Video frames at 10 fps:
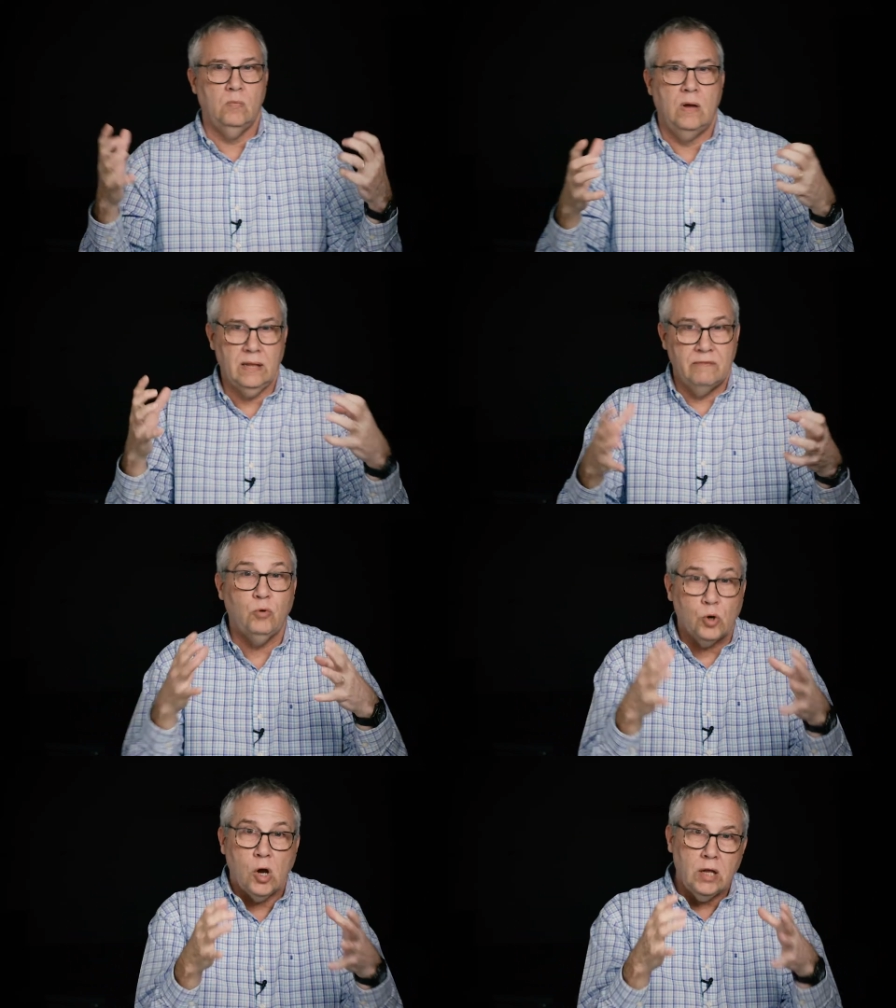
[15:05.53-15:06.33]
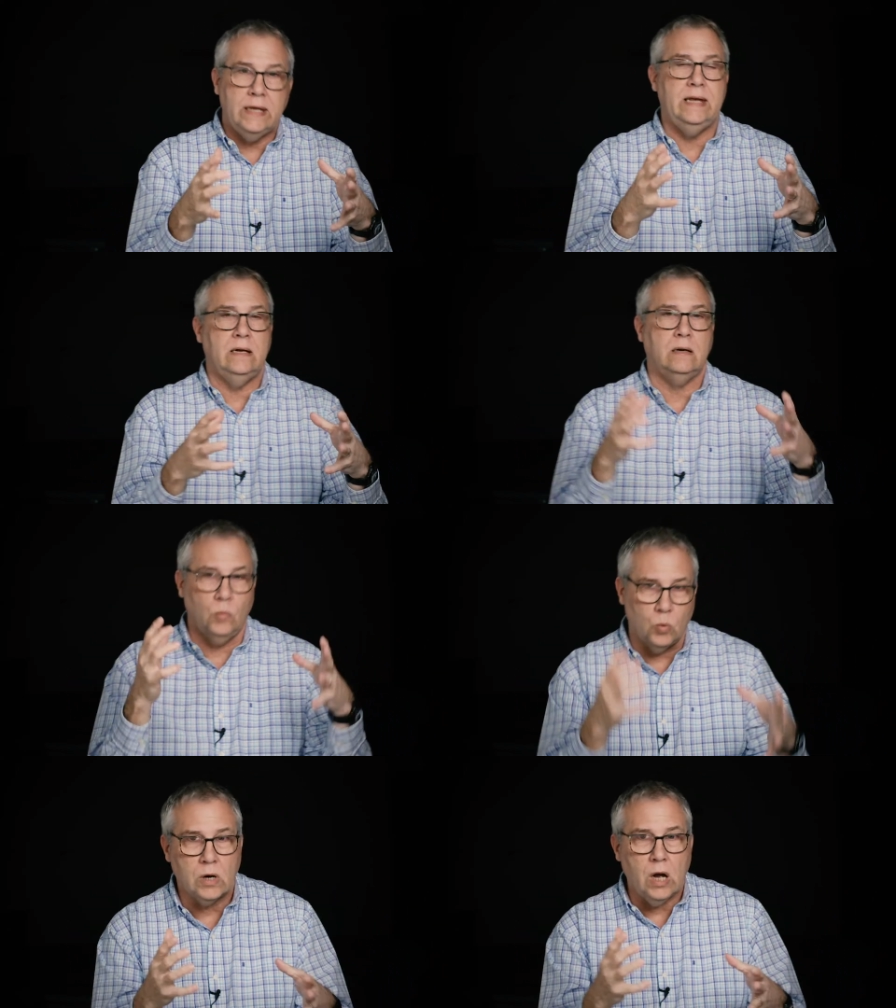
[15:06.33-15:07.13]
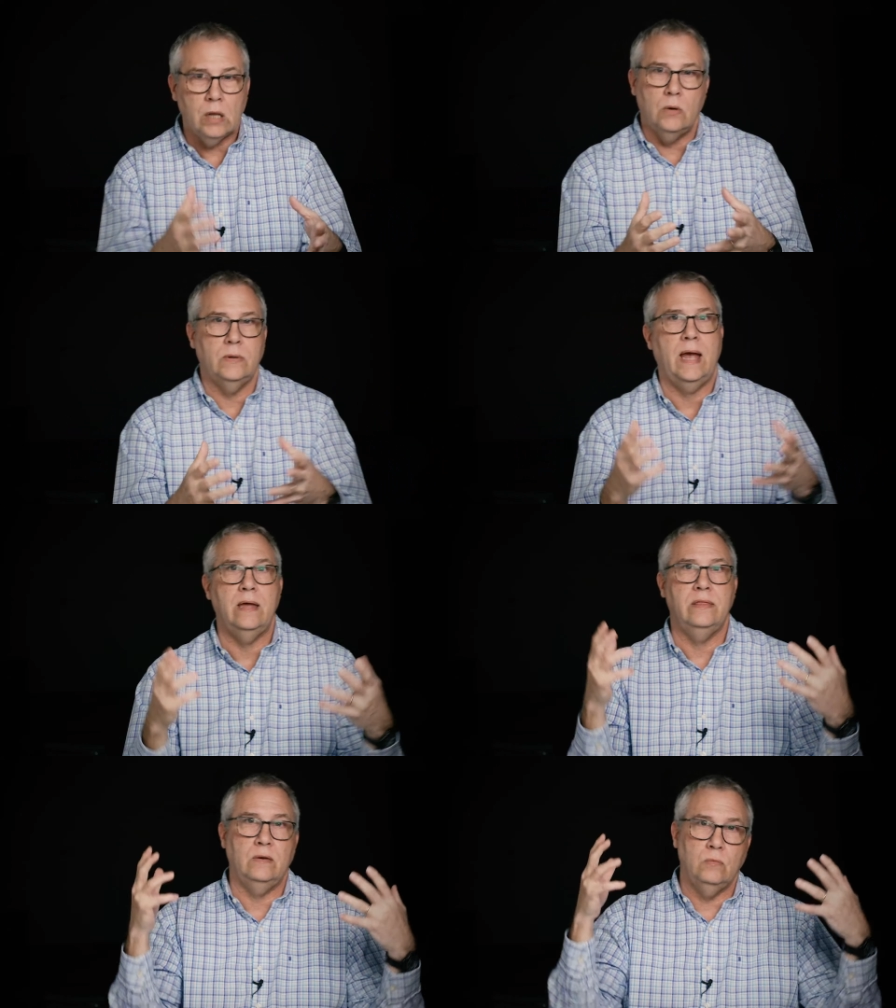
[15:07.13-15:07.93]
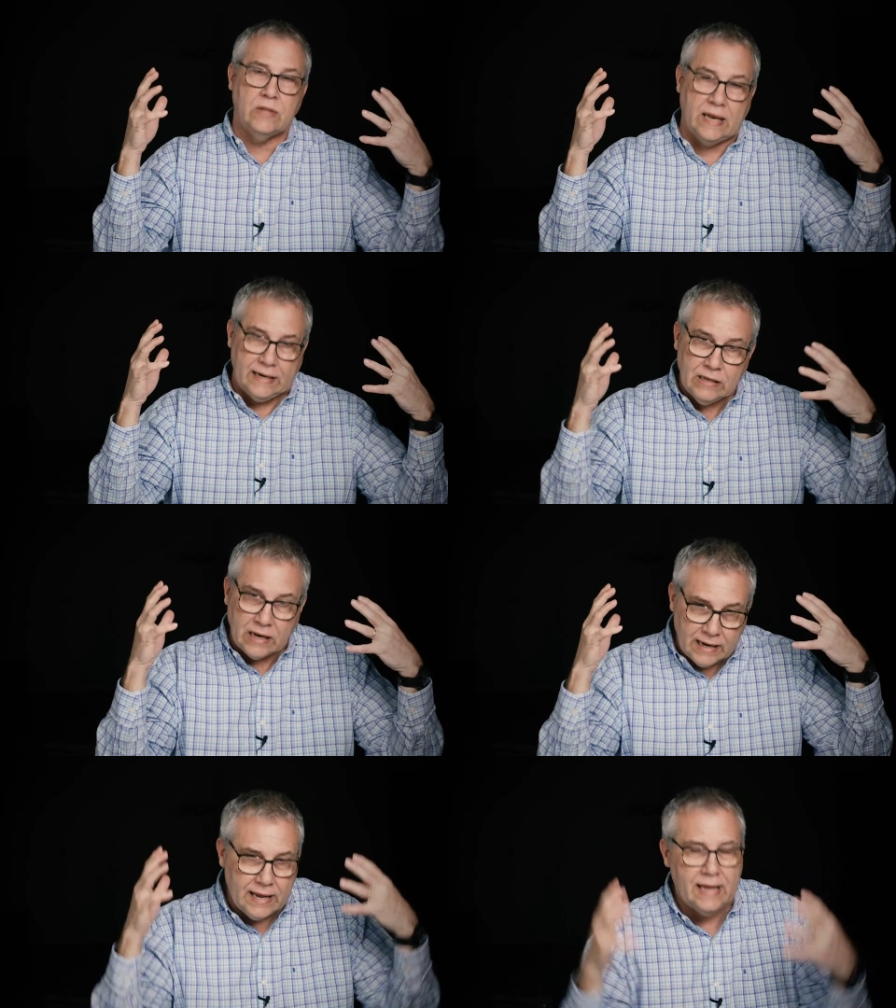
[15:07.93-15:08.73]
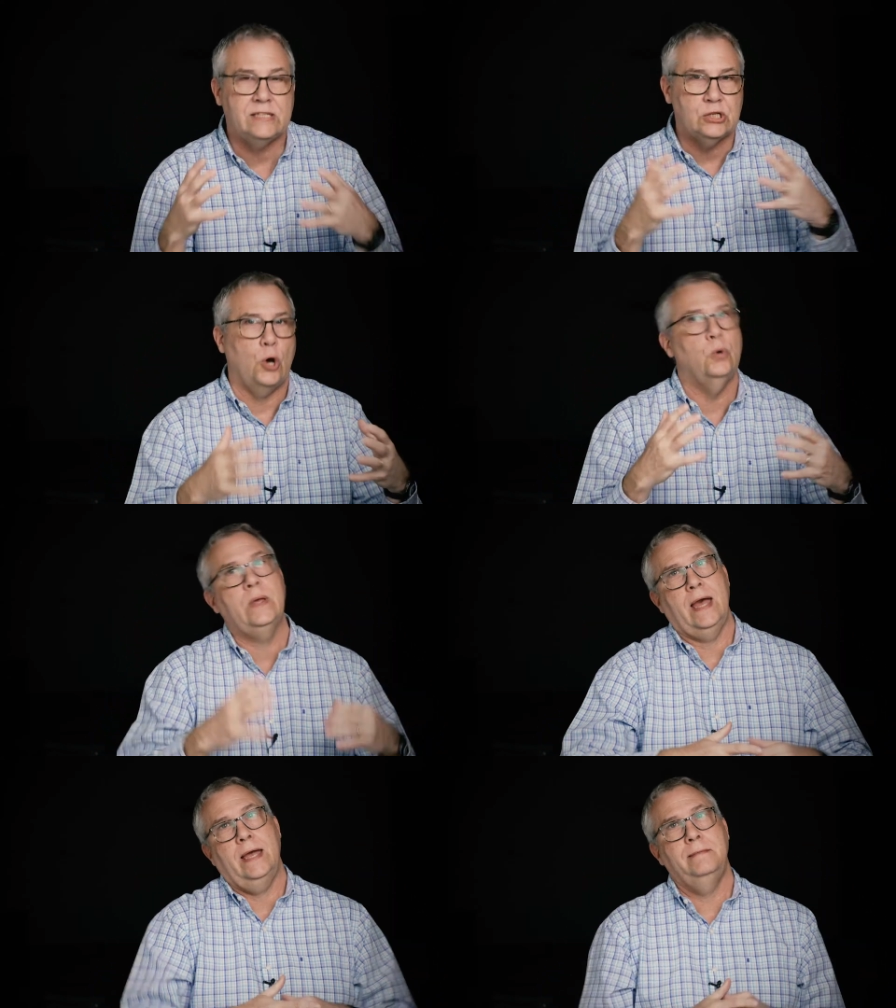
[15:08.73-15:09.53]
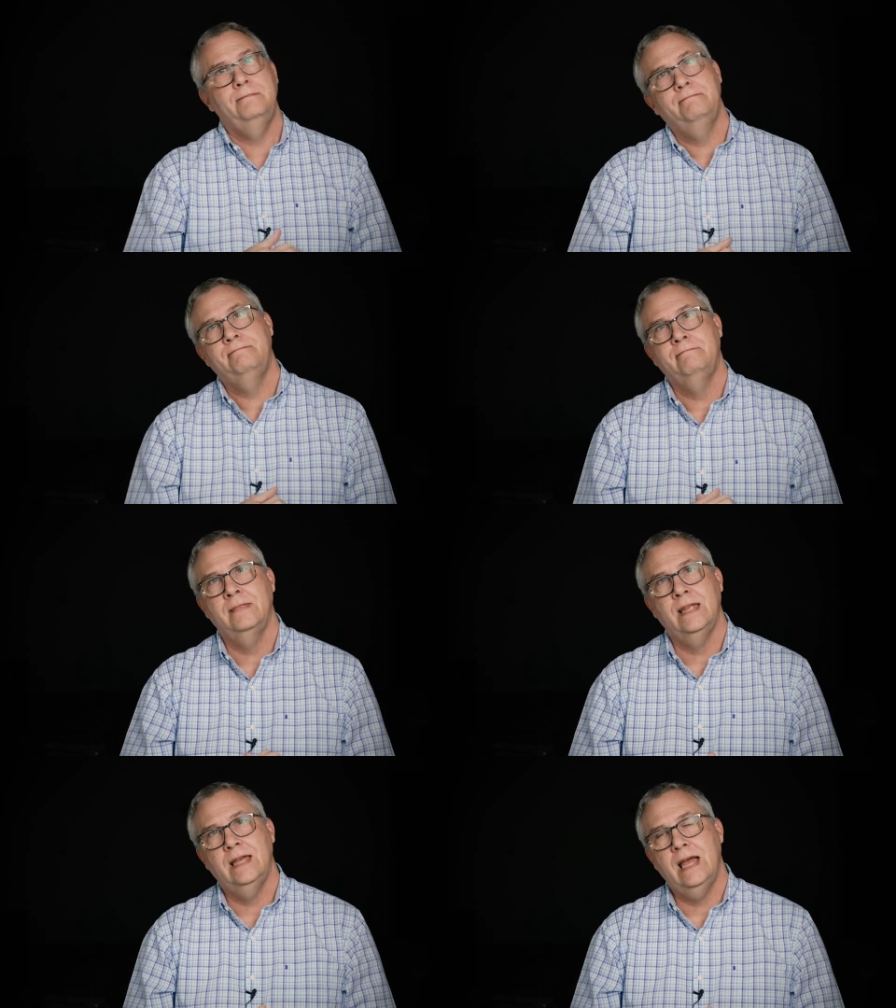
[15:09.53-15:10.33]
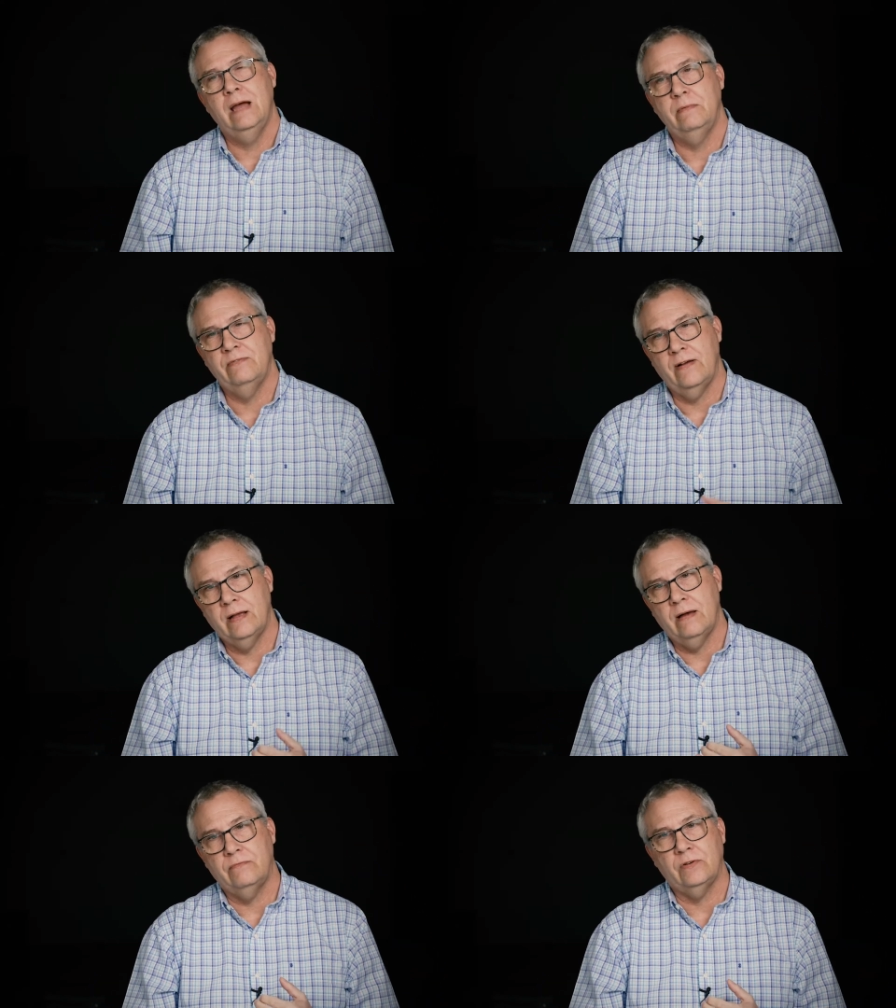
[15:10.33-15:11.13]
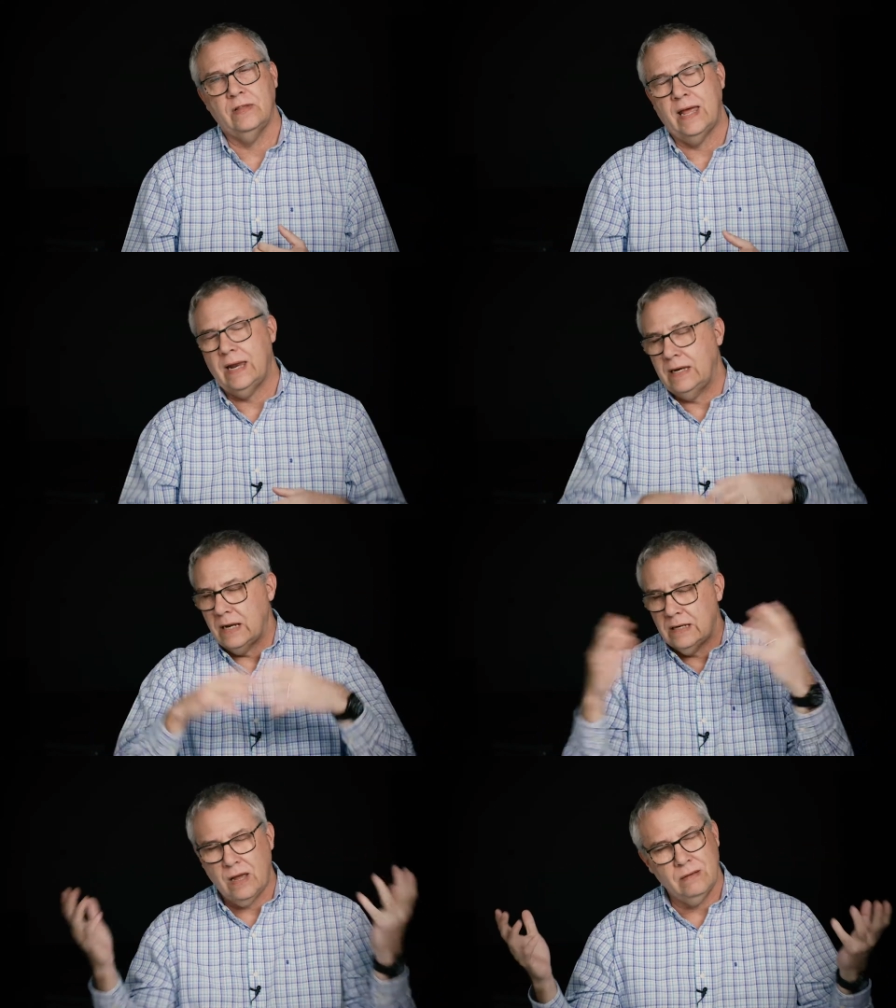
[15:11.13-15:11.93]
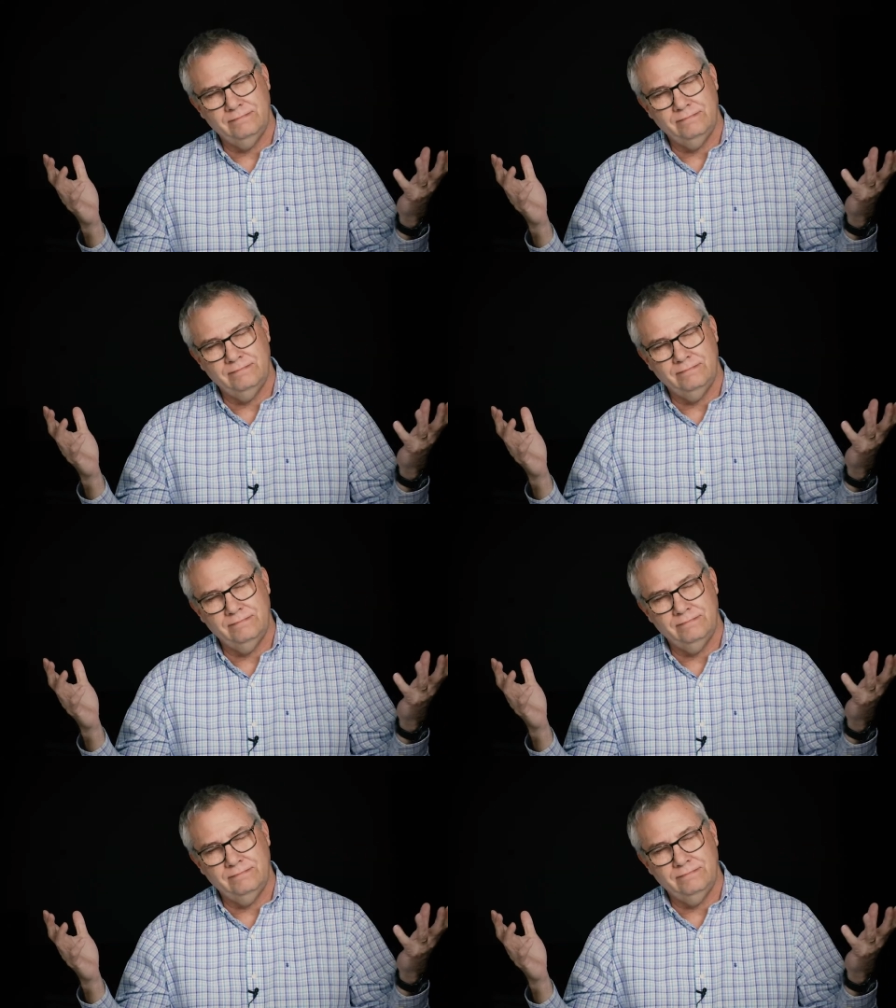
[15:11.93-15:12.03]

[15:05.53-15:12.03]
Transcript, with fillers: well, if we're all here and we're all okay, then, then, then it's okay. And we find comfort in that. And, and